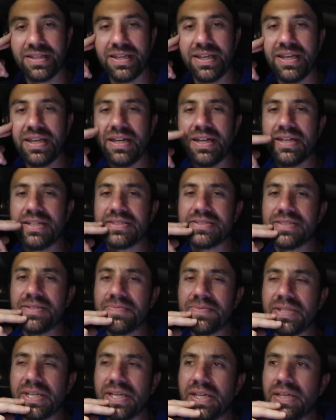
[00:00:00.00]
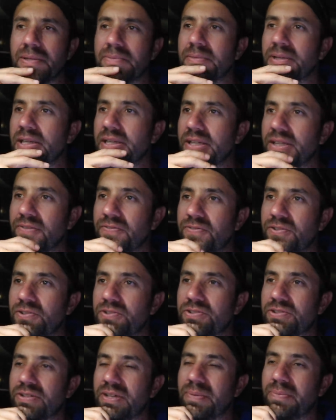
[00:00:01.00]
Hey guys, sometime uh, in the
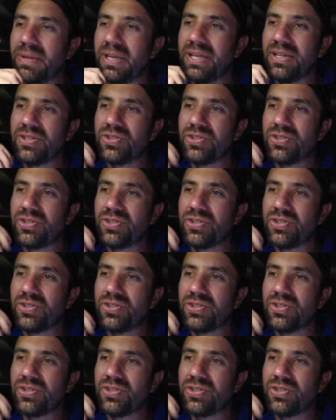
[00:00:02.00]
future I may